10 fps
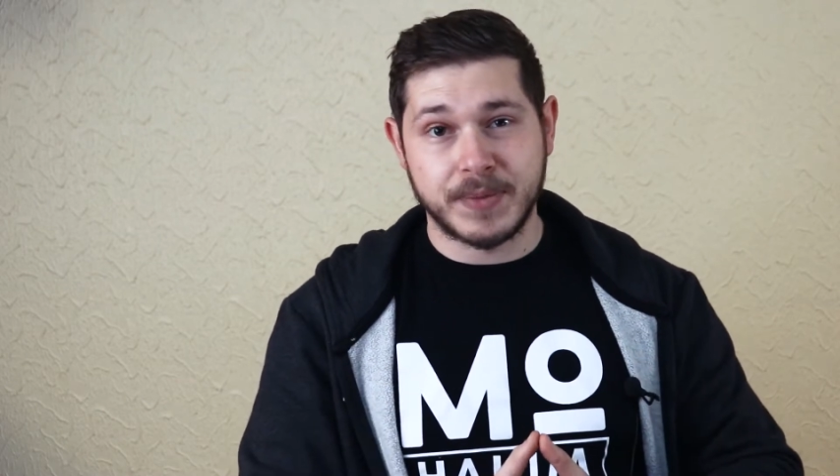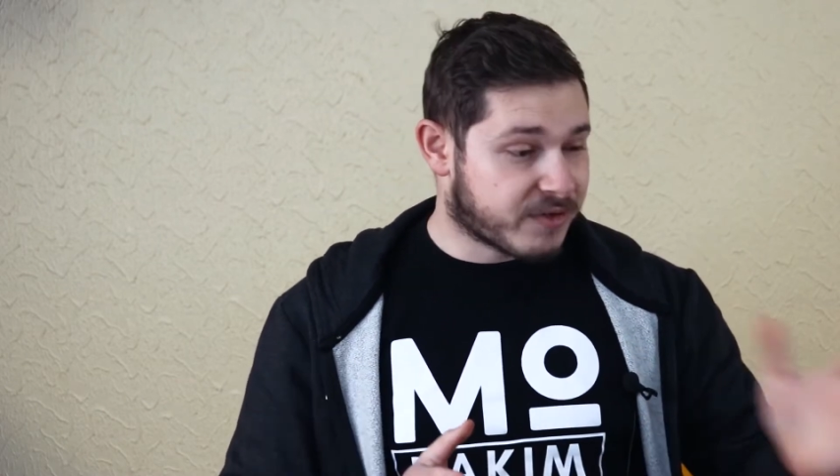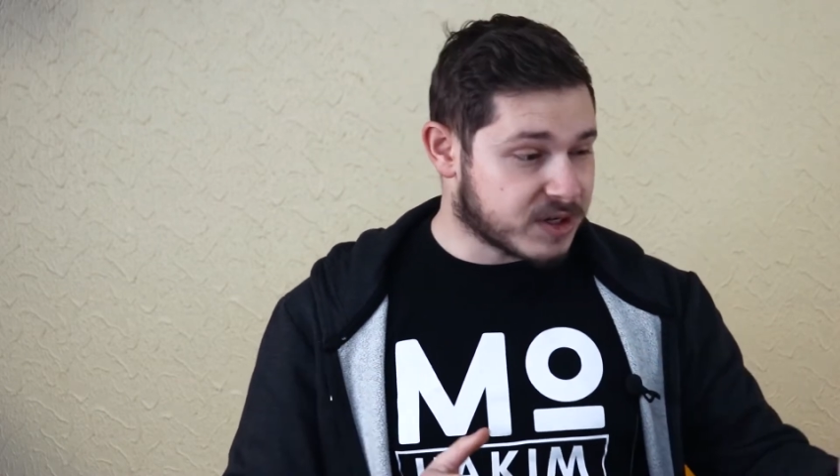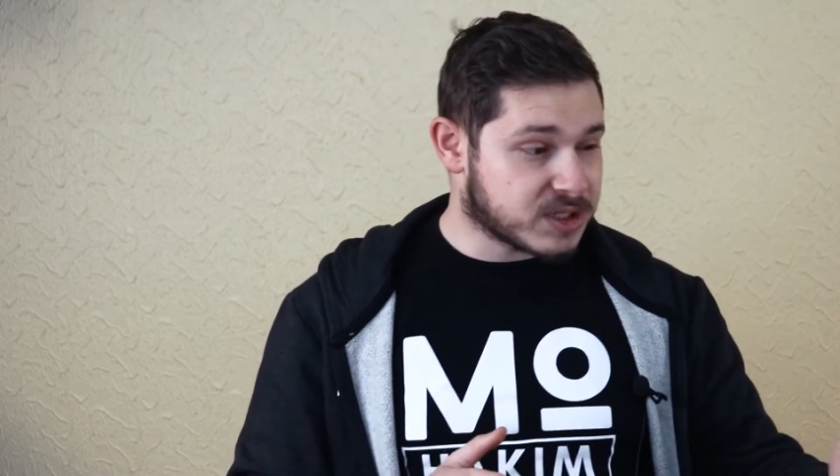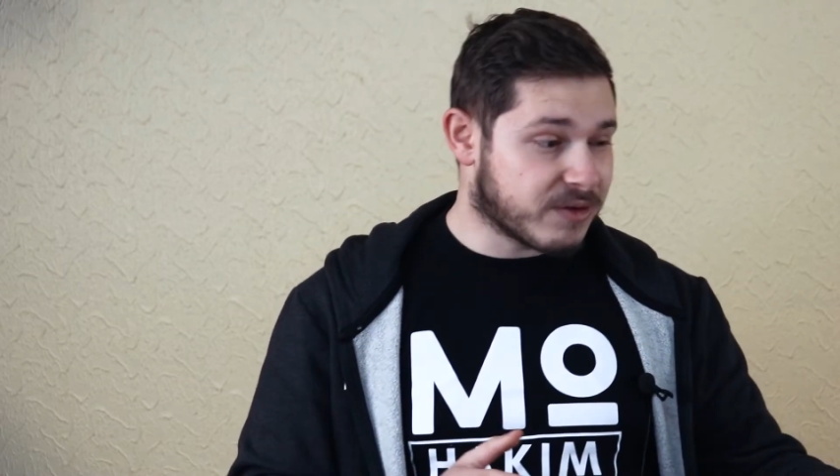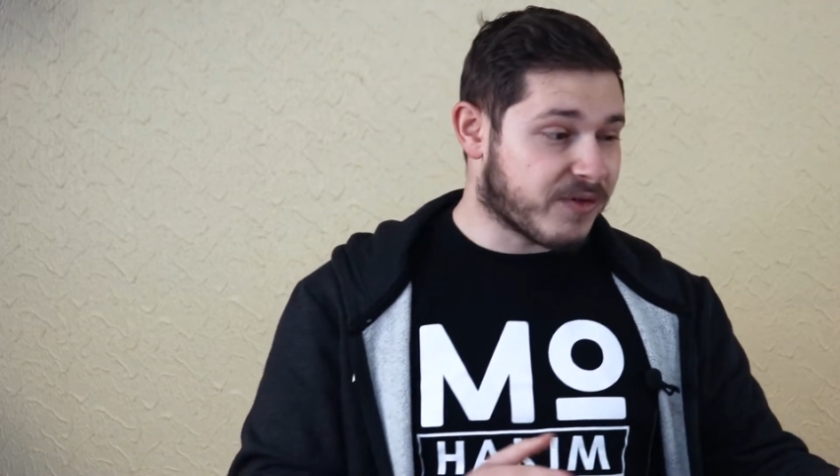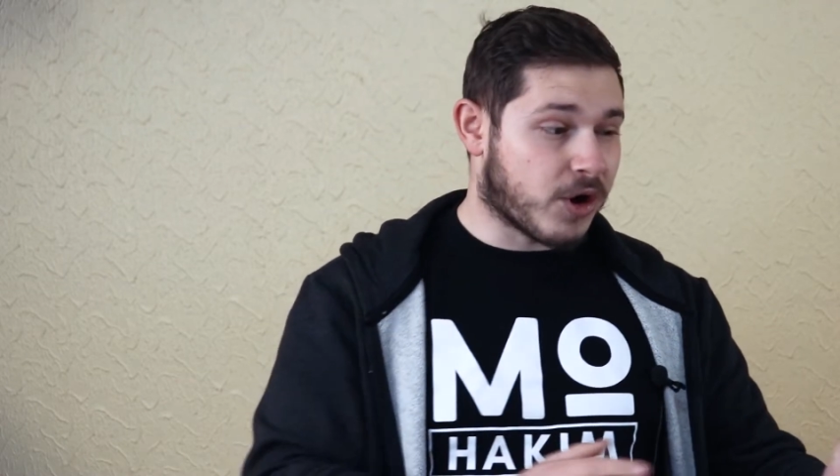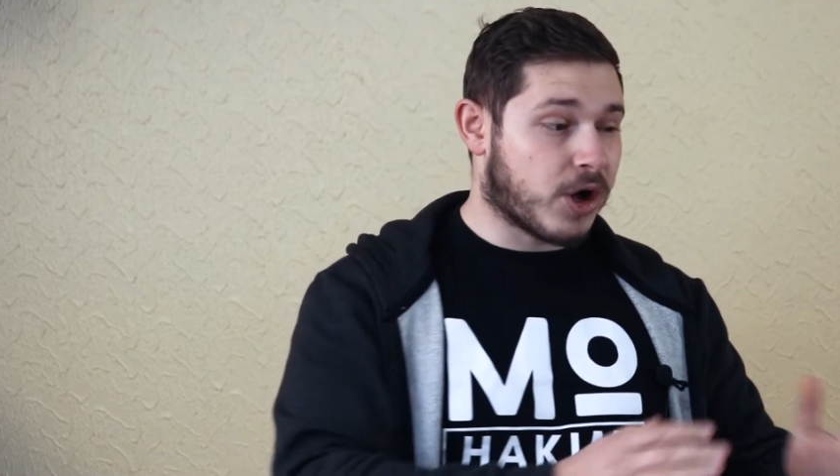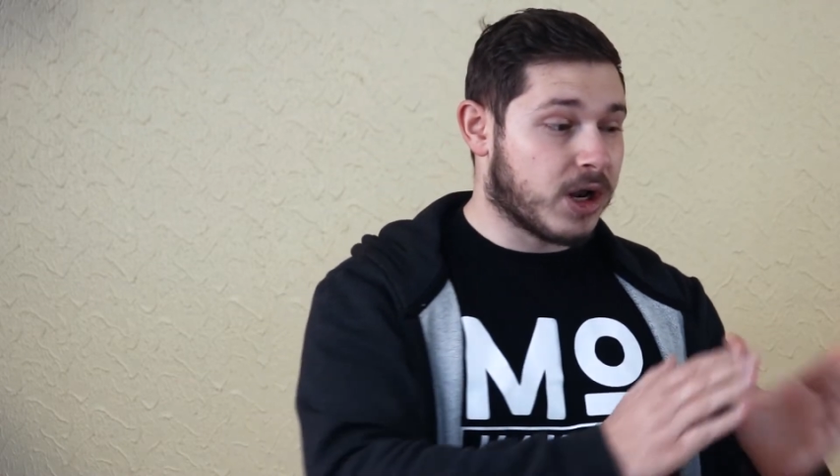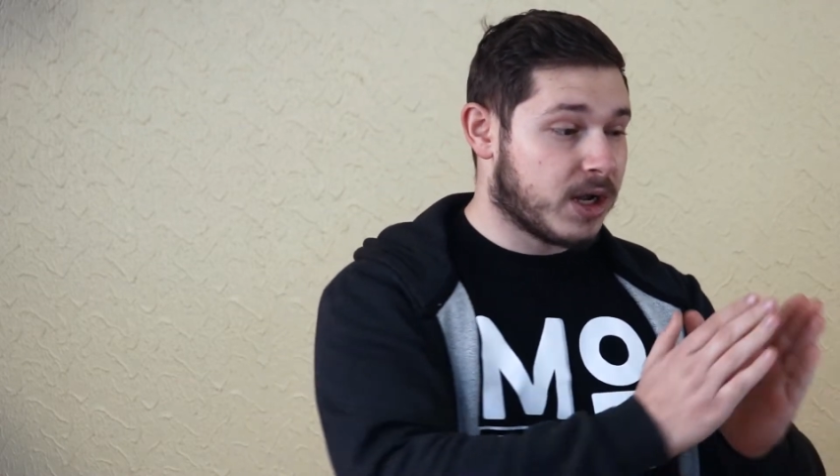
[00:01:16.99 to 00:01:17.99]
First of
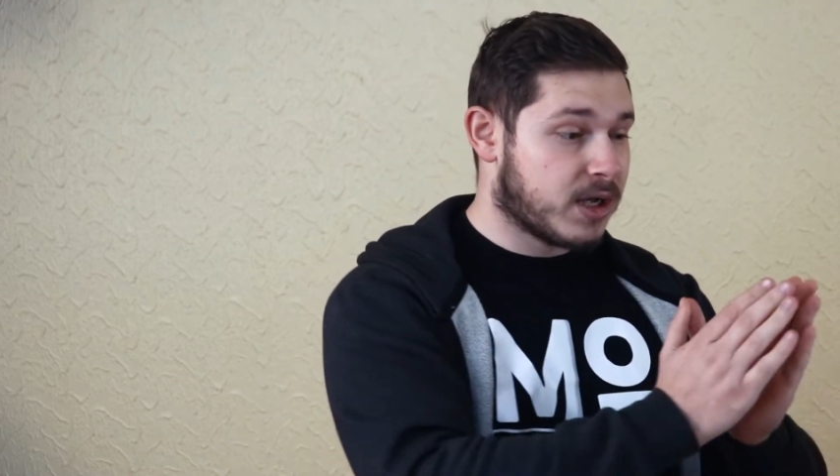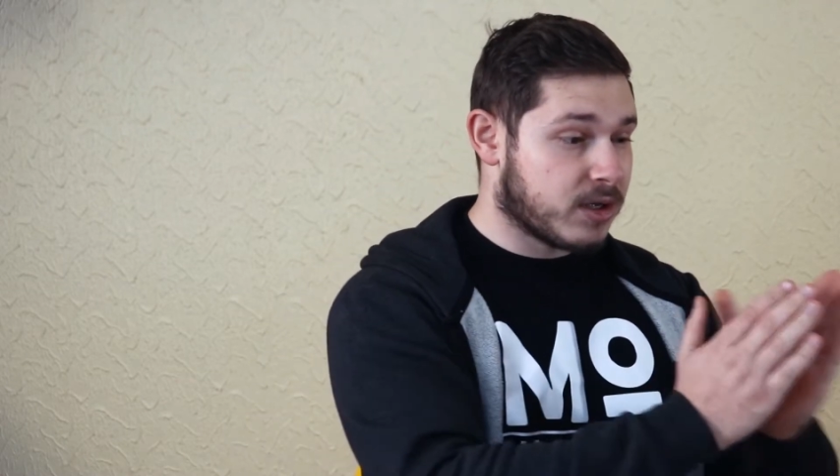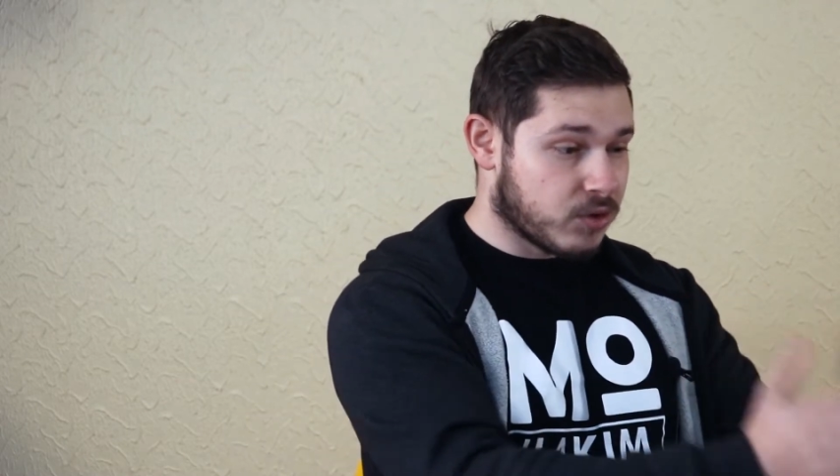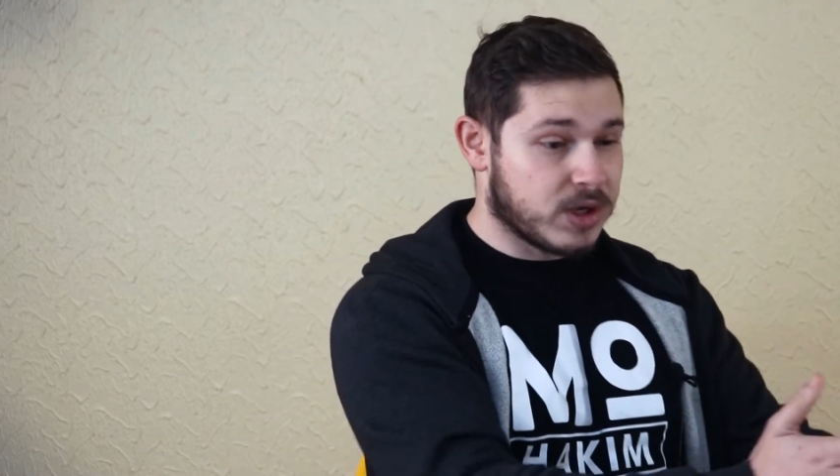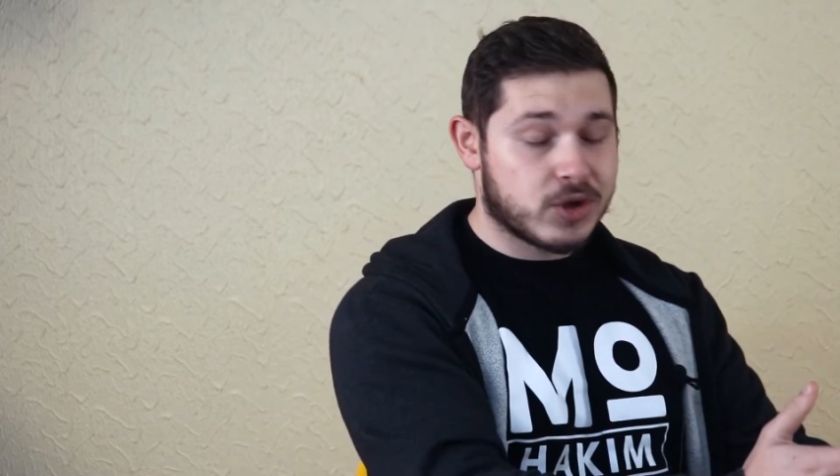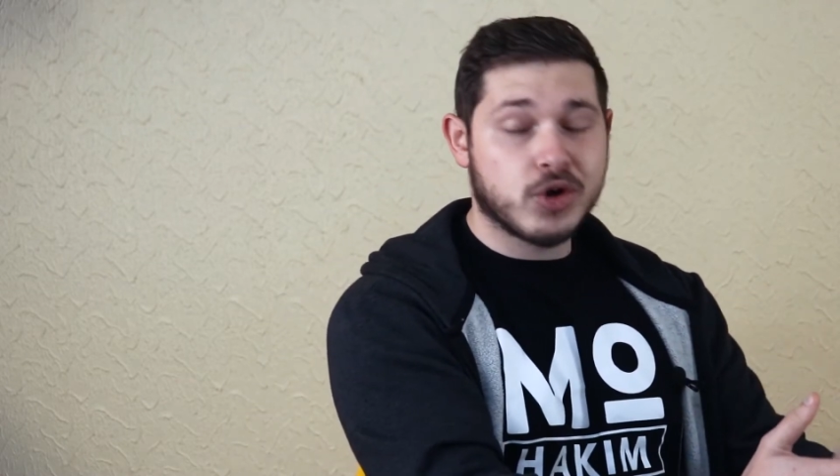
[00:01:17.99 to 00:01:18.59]
all, you need